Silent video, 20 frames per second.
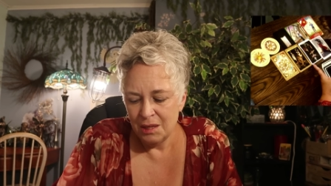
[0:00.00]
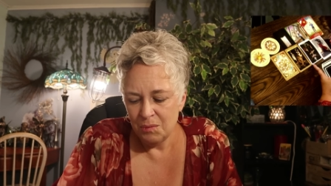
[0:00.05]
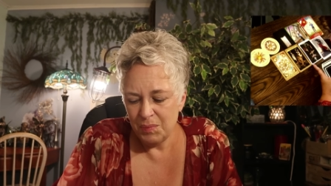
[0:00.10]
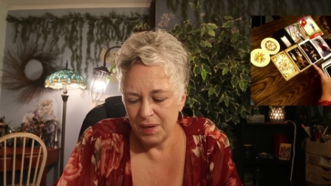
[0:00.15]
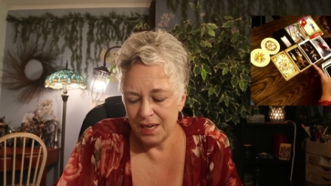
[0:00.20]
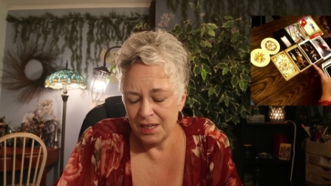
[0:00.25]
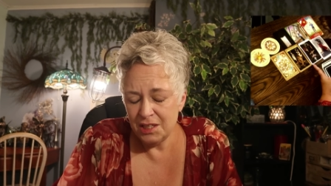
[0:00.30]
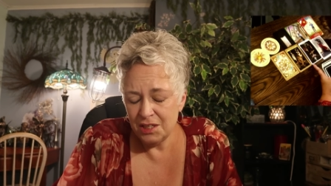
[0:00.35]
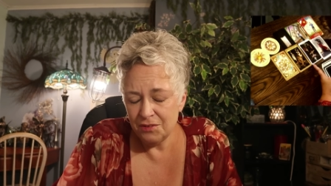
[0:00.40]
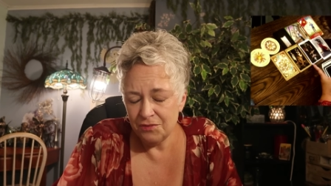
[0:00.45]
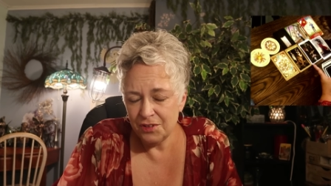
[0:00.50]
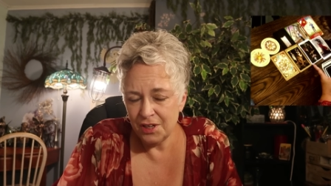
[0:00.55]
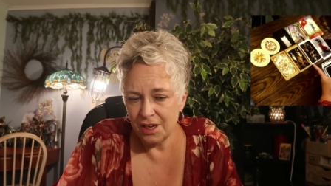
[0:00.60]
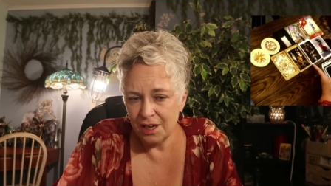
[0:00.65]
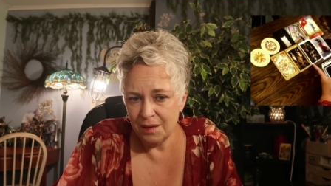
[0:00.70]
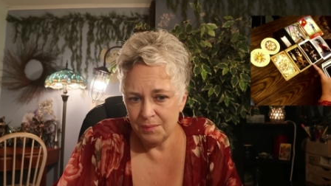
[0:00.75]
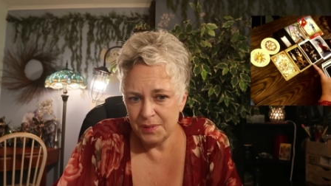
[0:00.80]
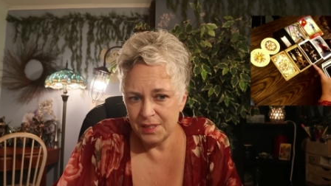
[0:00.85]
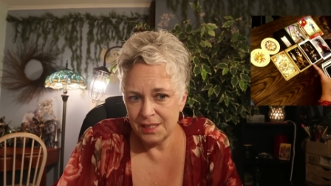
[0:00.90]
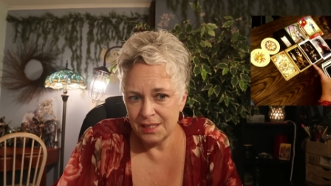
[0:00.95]
Page of
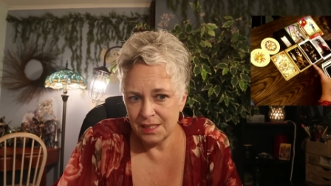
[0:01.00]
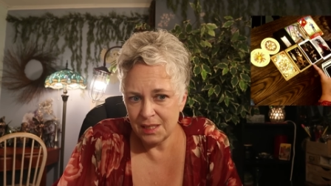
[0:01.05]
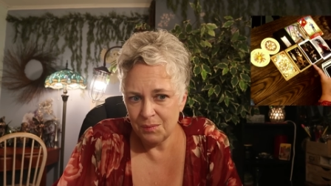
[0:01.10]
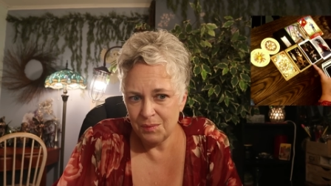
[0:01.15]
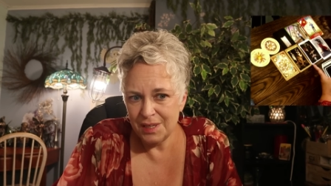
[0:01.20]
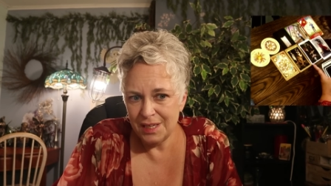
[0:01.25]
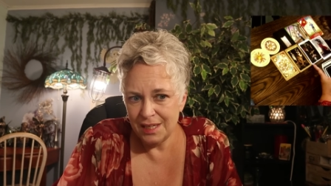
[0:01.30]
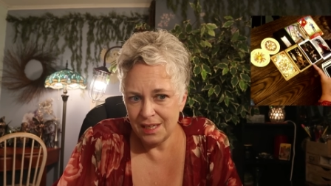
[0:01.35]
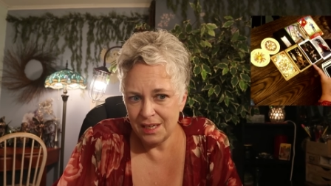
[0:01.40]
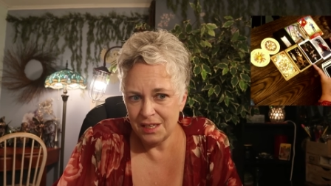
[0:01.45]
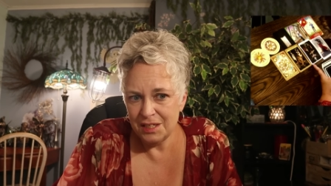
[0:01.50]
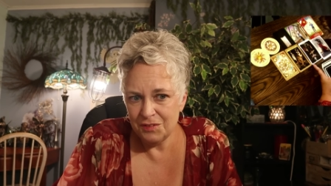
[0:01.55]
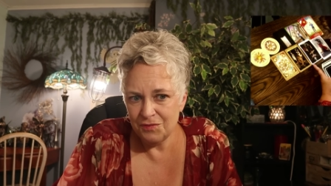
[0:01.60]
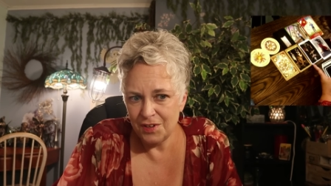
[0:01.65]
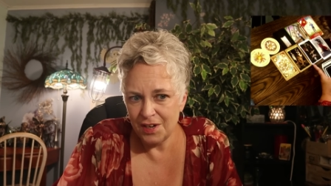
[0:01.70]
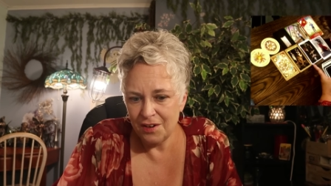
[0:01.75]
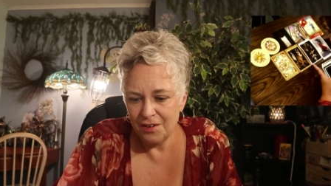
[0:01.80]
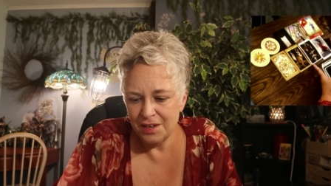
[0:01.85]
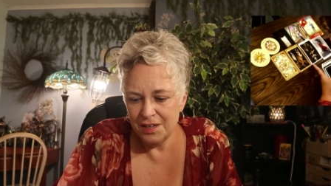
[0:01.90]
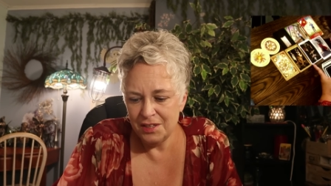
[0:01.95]
Cups is somebody that is
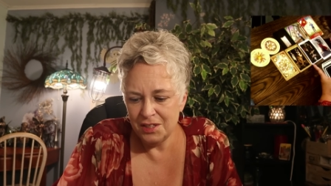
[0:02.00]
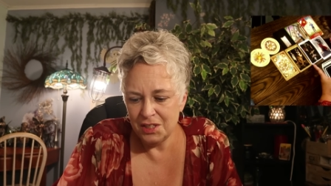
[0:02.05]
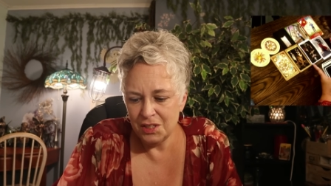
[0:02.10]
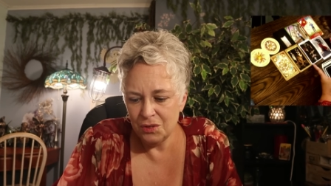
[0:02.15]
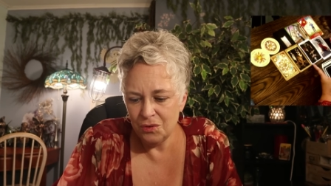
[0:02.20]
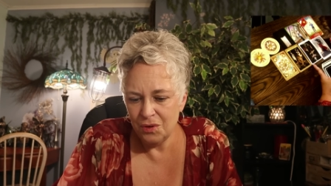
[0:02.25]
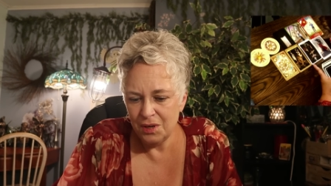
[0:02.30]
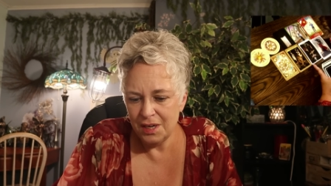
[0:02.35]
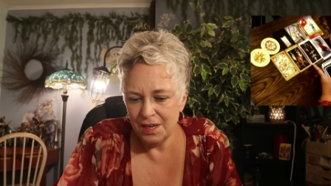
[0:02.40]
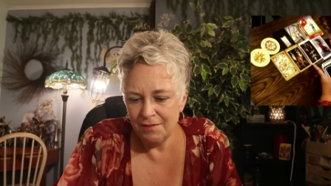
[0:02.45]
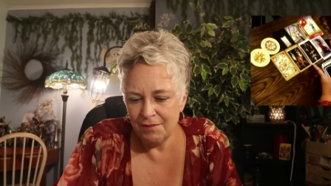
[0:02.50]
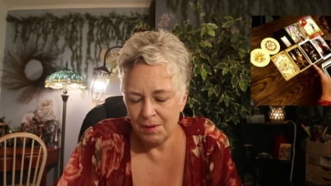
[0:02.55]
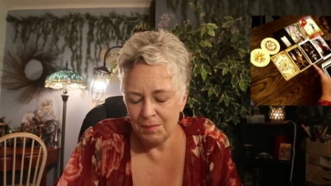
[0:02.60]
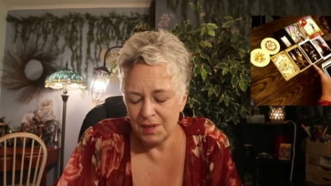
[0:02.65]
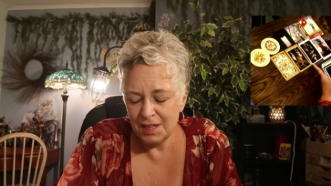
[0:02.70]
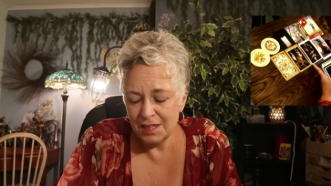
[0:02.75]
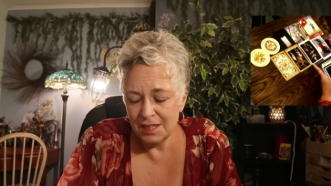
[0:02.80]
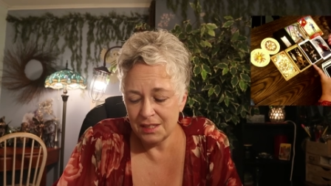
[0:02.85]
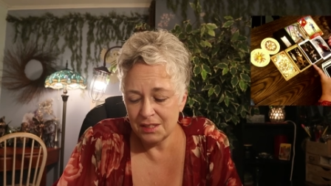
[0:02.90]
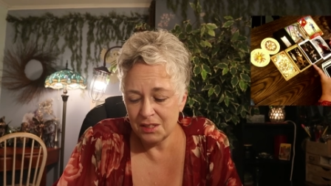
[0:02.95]
very intuitive. I
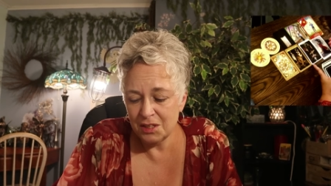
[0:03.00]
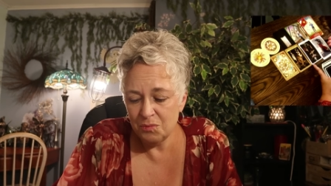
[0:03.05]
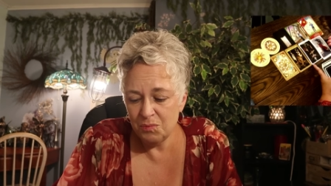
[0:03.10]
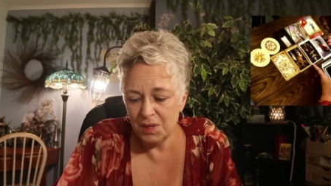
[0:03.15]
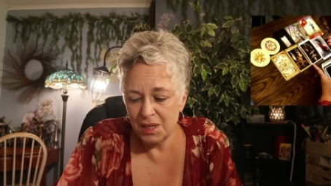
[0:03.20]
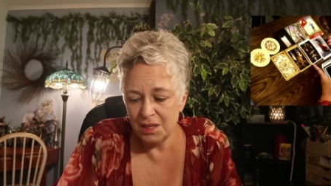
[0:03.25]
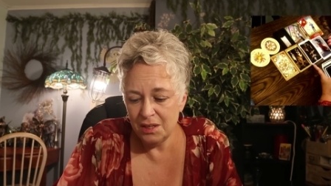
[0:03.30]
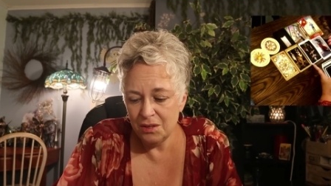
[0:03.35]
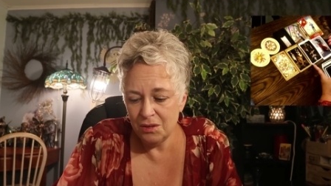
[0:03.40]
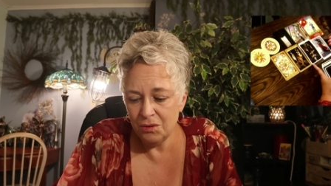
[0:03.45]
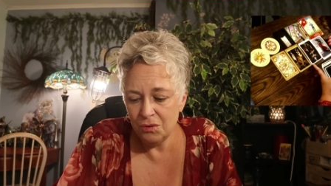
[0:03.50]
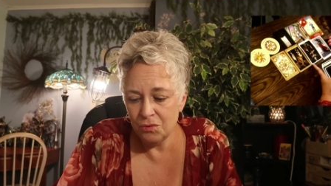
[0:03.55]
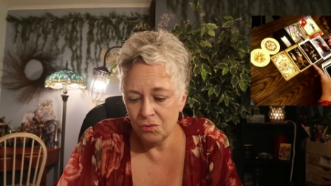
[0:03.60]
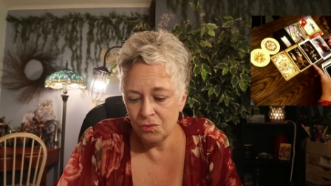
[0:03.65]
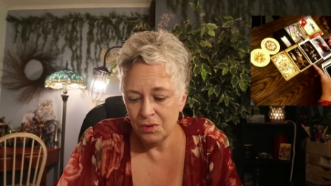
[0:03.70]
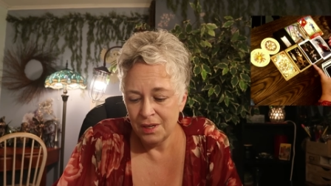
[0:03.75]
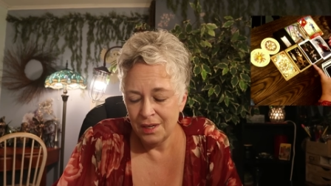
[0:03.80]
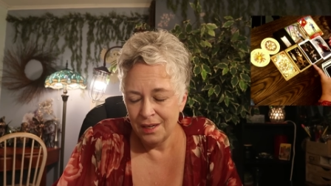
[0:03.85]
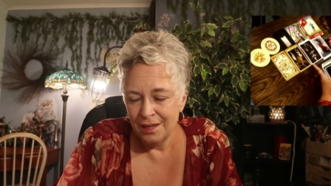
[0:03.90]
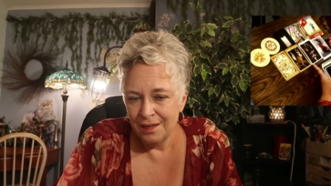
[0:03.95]
mean, this could be
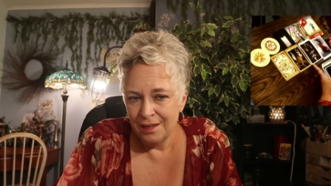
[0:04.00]
you